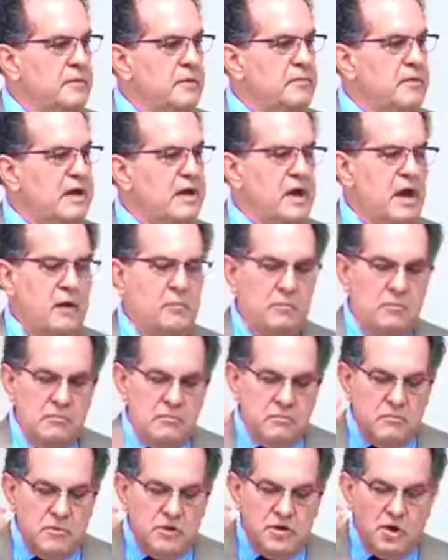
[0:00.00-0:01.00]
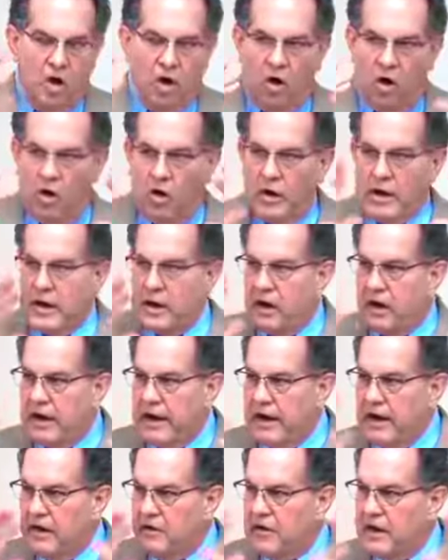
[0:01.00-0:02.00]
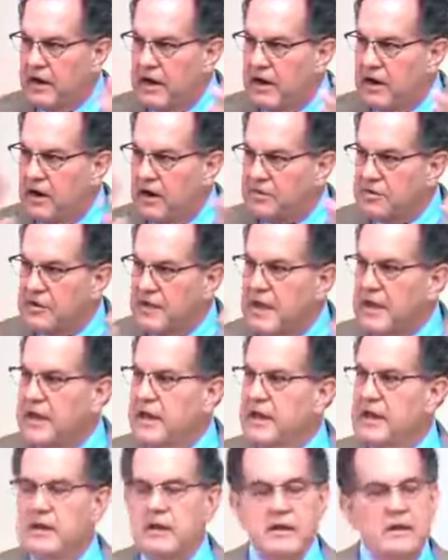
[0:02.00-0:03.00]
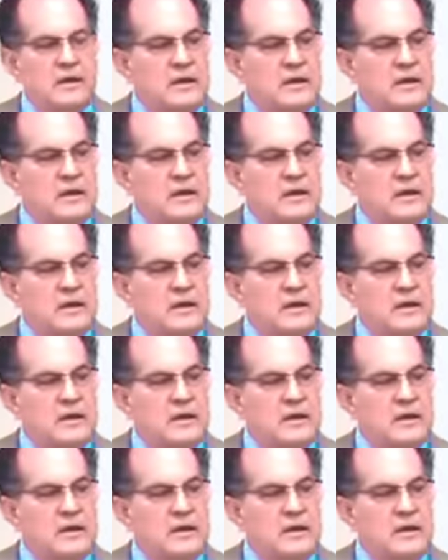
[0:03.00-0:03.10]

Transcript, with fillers: We become dull in our hearing and our thinking.